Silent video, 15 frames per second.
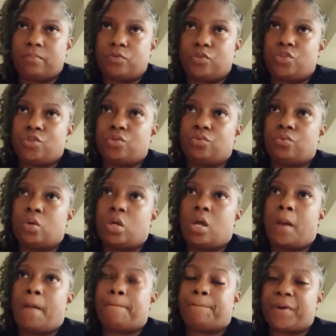do.
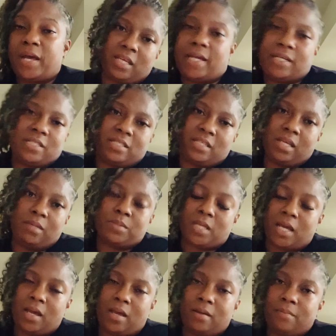But at the same
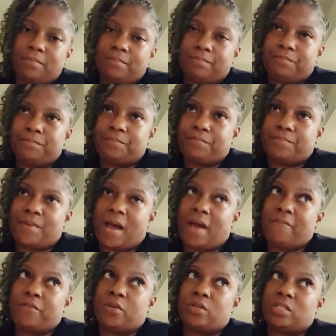time,
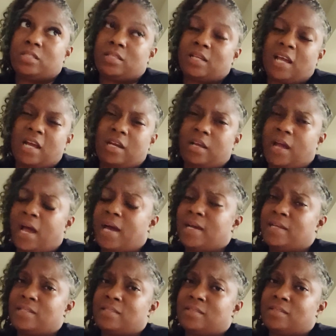I've noticed a lot of
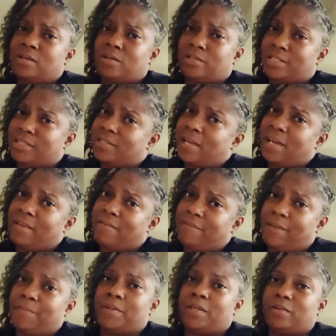guys talk just like
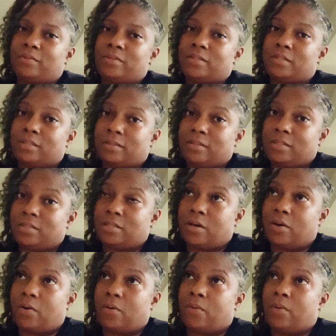females.
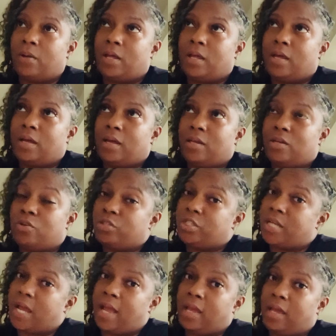So no
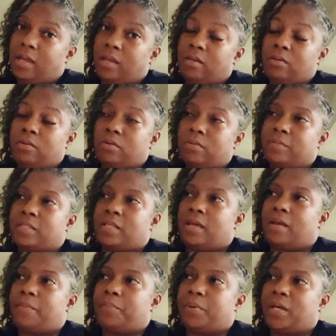shade, you know what I'm
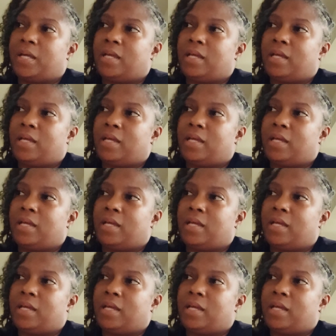saying? But